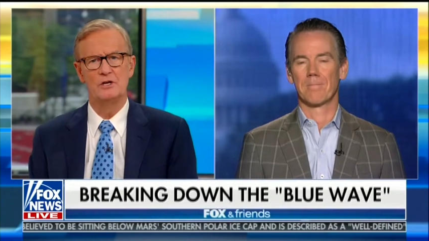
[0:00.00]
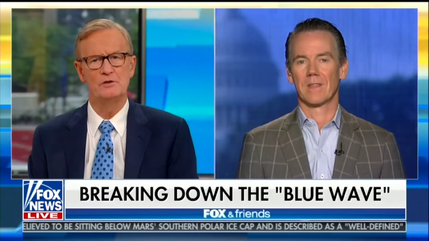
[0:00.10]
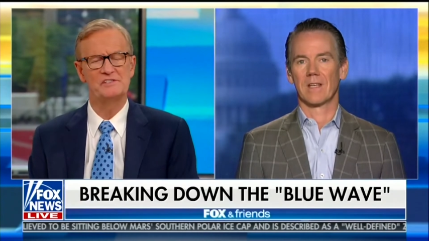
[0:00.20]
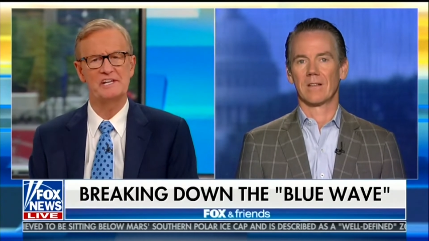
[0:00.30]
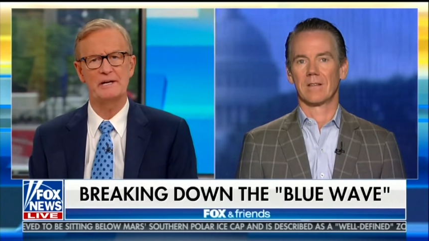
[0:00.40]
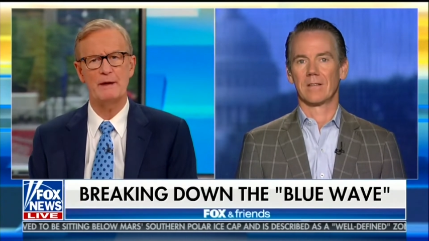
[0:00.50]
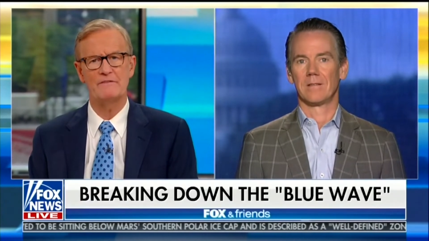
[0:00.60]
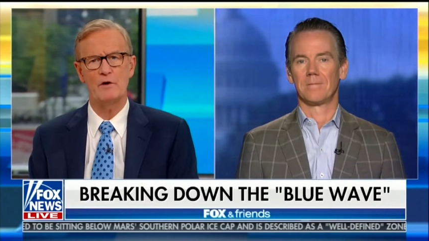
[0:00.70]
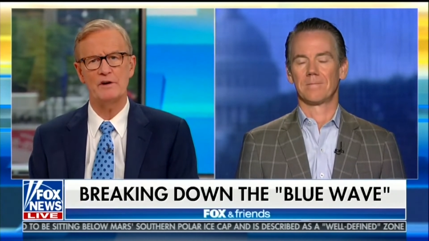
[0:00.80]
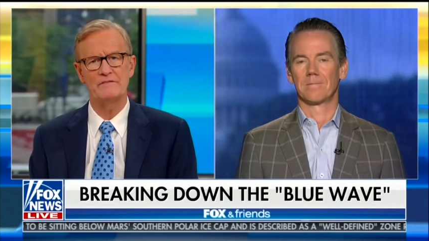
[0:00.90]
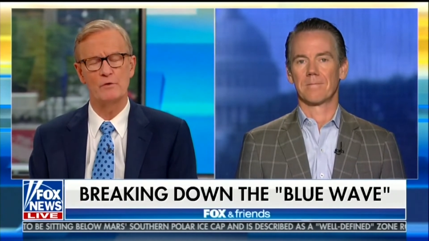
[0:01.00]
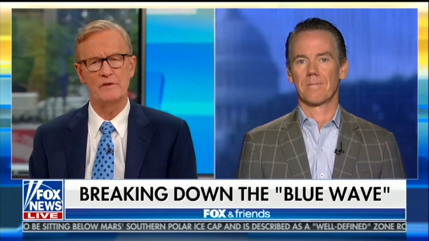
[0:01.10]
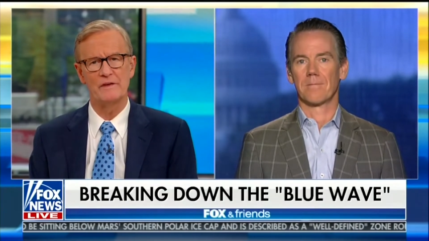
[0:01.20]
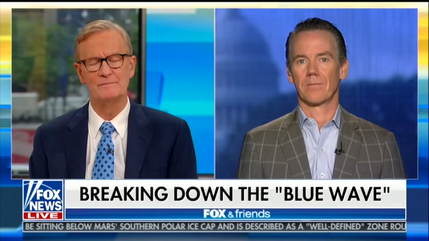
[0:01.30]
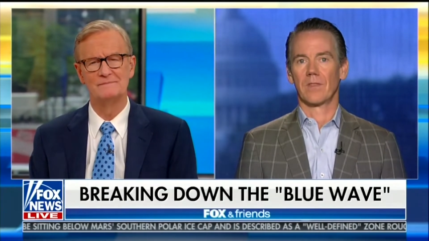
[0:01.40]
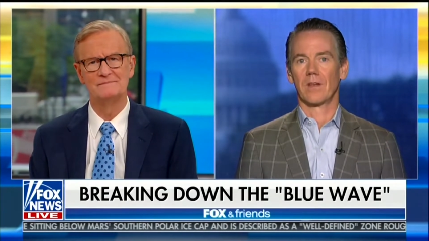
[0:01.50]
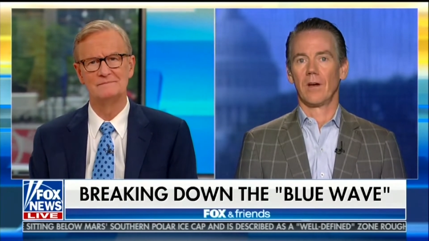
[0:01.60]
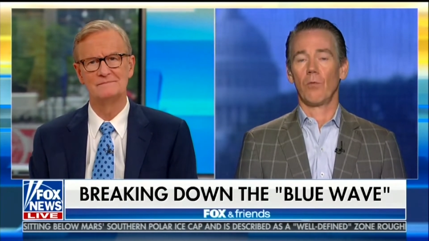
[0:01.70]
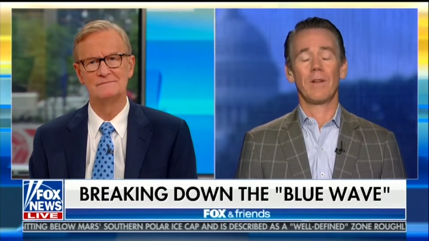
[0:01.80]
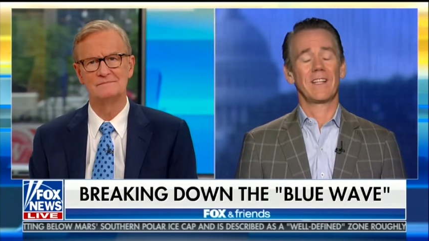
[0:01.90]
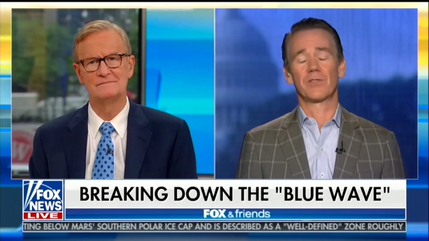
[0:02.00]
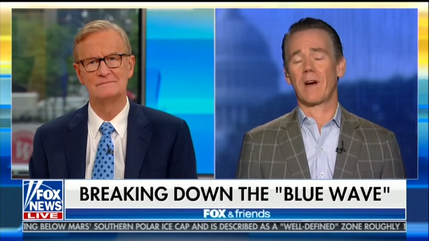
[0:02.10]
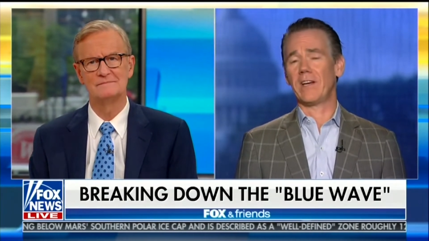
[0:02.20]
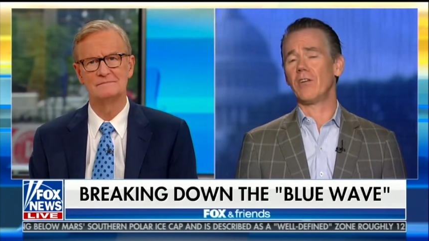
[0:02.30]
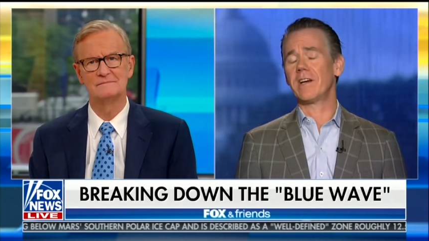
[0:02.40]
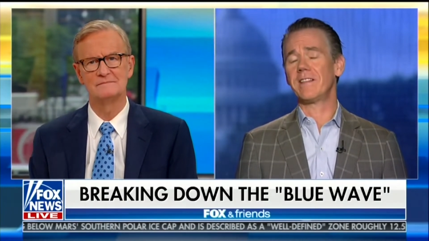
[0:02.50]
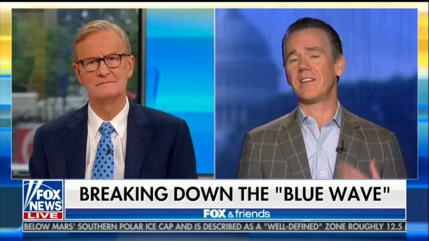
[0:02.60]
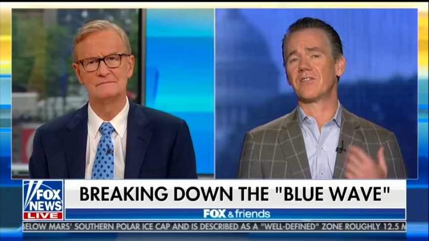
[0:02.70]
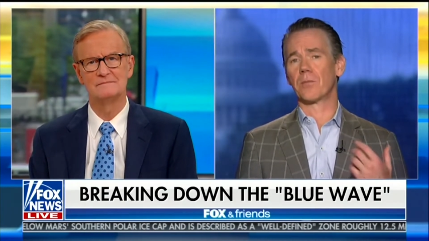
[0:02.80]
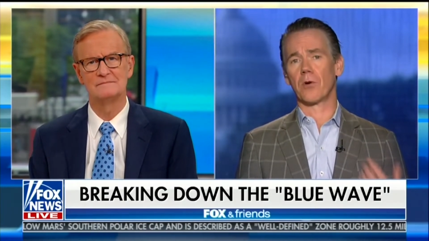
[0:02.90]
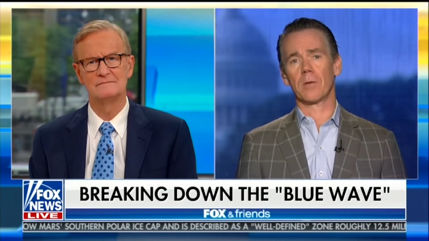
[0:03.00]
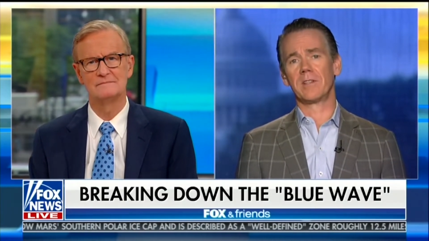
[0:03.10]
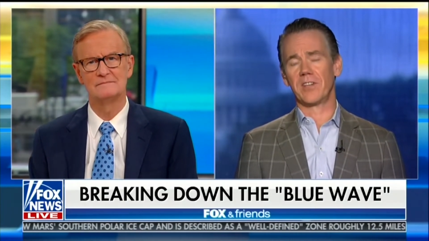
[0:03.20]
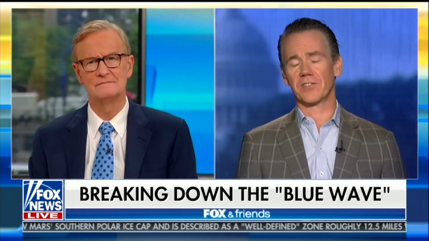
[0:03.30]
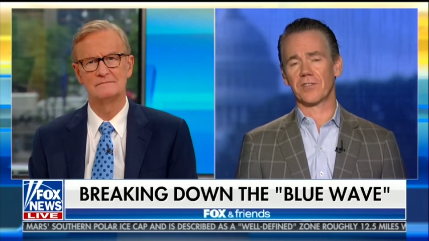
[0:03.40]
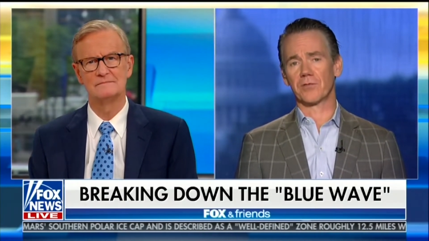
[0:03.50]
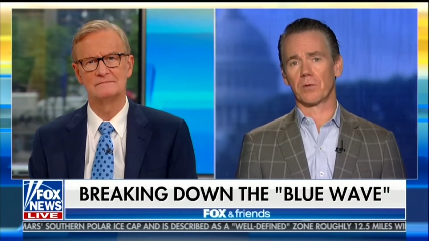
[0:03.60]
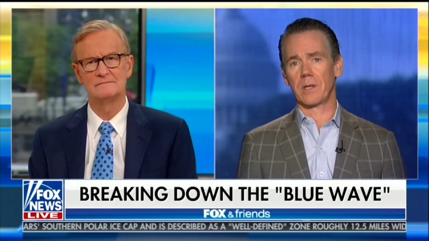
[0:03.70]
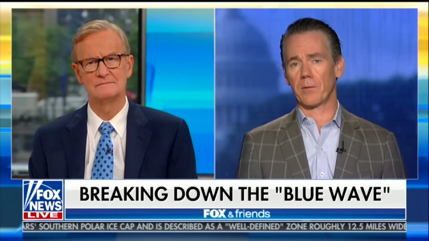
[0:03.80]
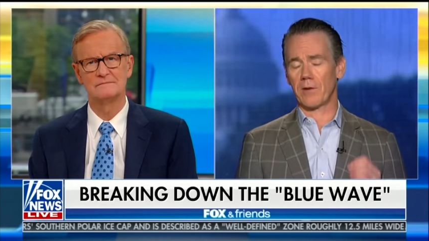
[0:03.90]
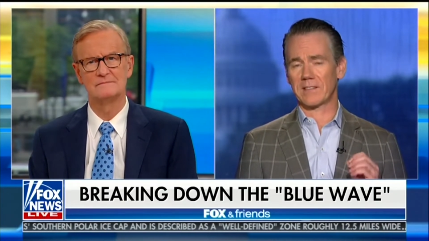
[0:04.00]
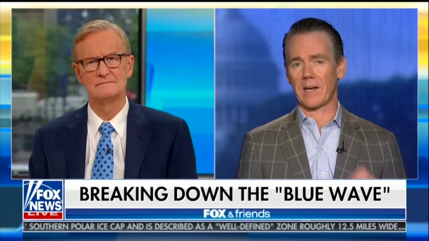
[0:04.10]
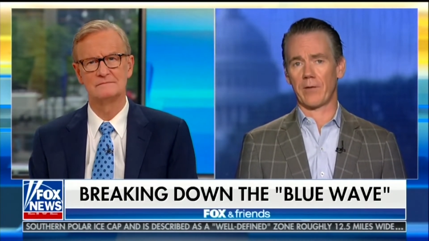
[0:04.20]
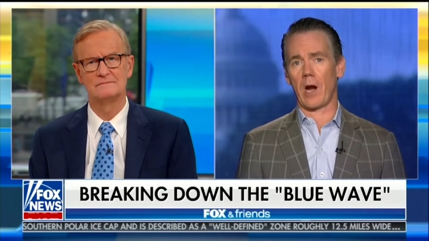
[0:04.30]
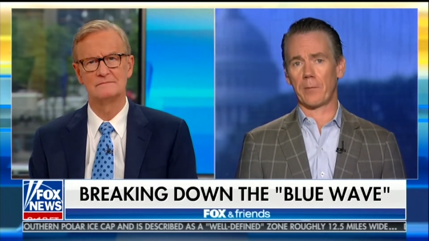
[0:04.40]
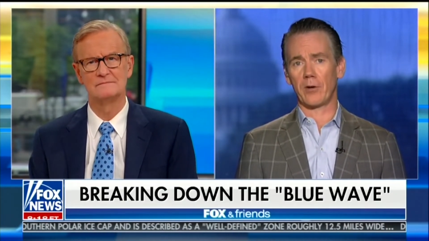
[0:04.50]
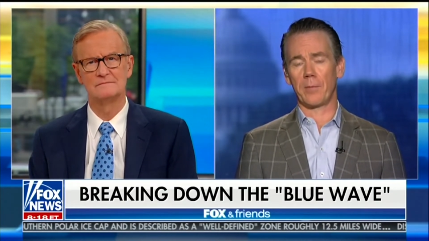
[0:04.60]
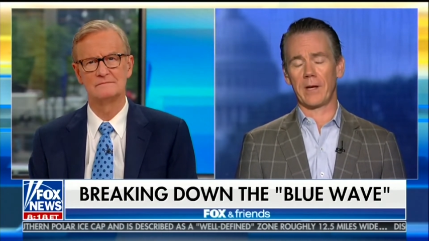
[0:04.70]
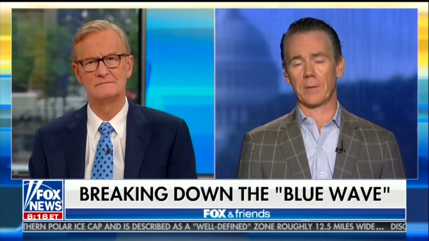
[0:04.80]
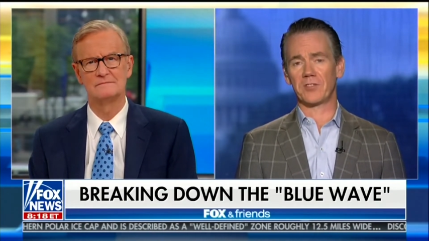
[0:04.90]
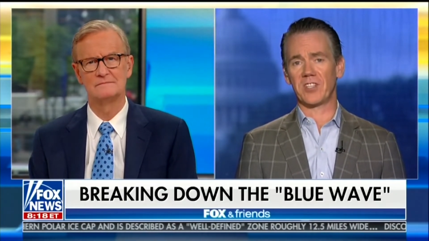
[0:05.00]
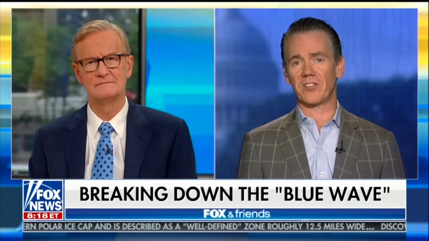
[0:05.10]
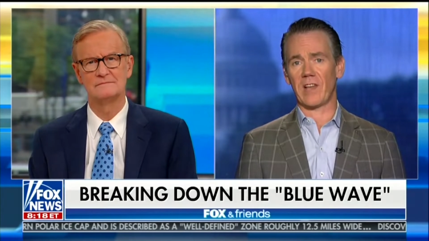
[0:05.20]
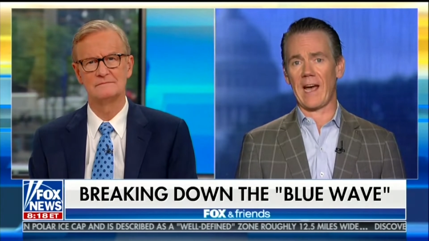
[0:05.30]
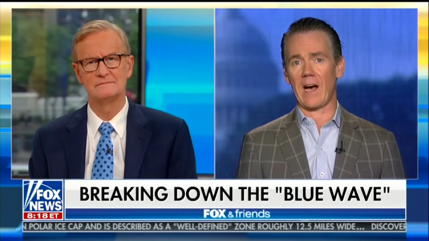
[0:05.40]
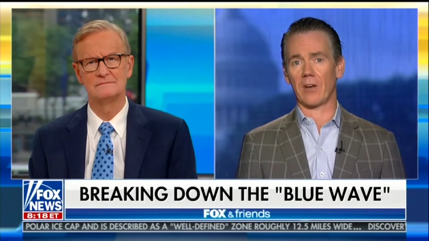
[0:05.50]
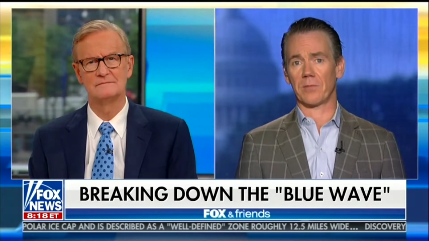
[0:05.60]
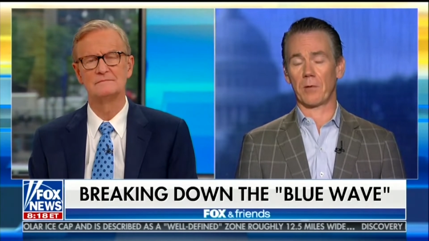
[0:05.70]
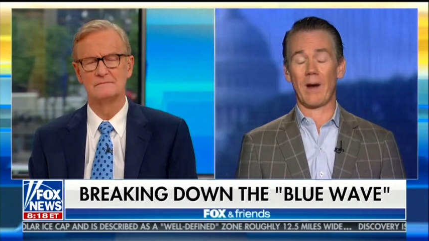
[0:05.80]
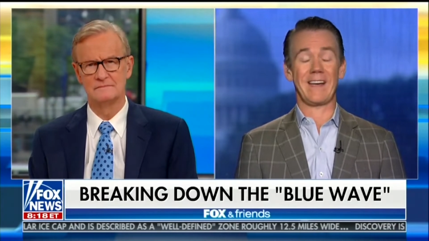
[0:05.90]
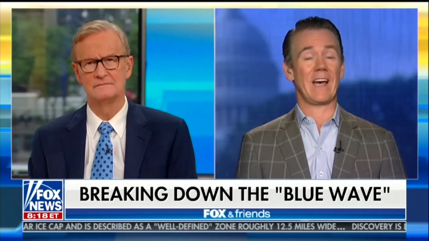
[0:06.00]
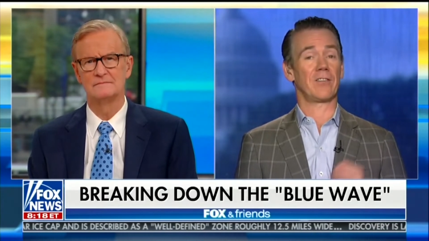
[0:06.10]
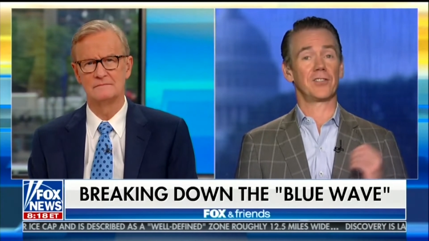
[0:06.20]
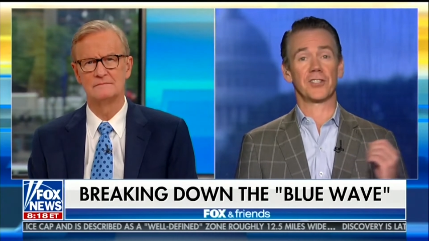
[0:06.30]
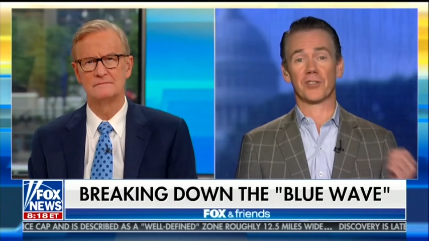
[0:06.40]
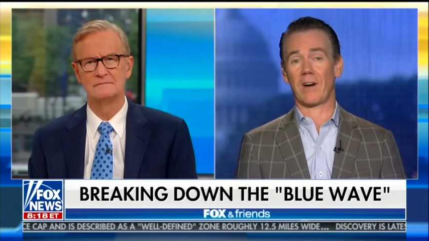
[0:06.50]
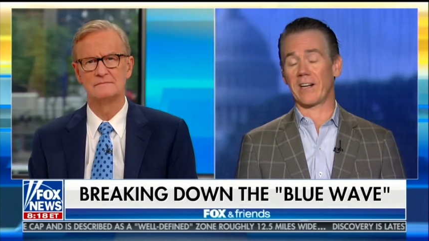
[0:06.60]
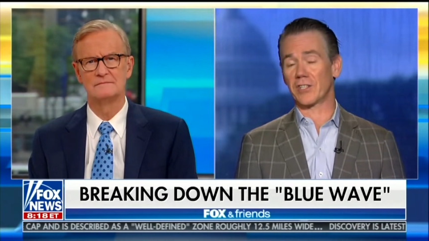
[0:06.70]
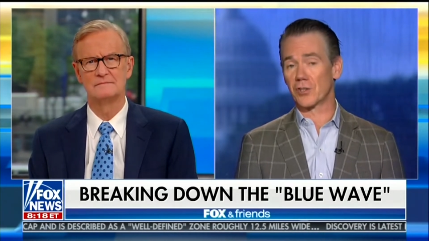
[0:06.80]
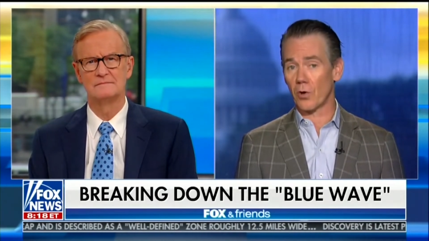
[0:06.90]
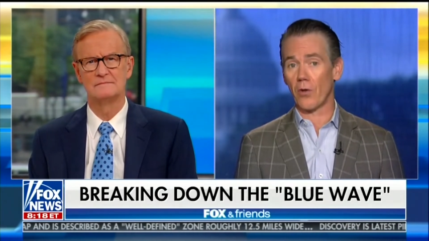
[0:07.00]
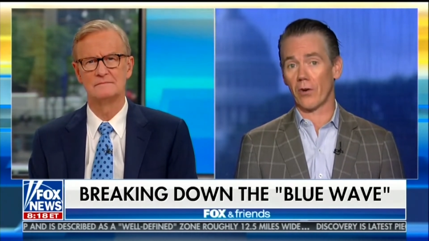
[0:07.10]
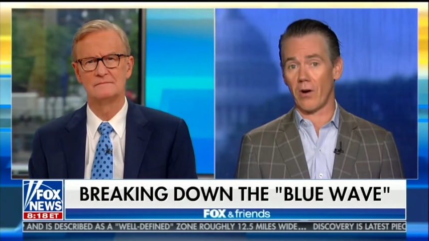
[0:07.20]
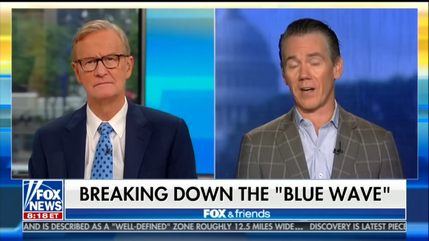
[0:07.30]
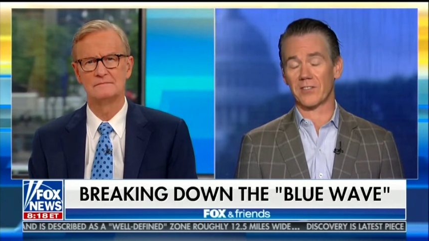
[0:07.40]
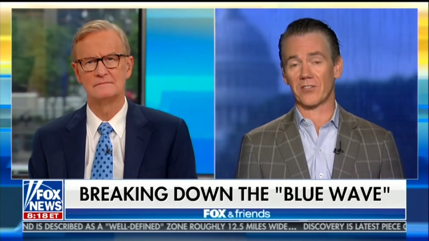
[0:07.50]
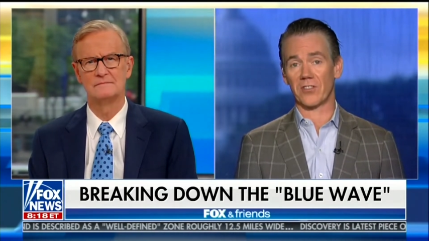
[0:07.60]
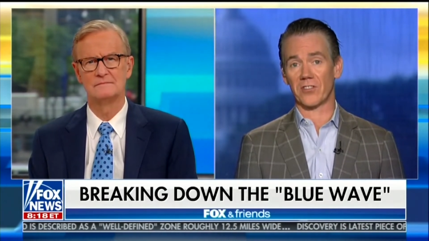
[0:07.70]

Speaker 1: who's thinking about voting for them?
Speaker 2: Well, that's right. You look at these suburban districts where Democrats have an opportunity to pick up seats in the House. I mean, right now they're just trying to control their losses in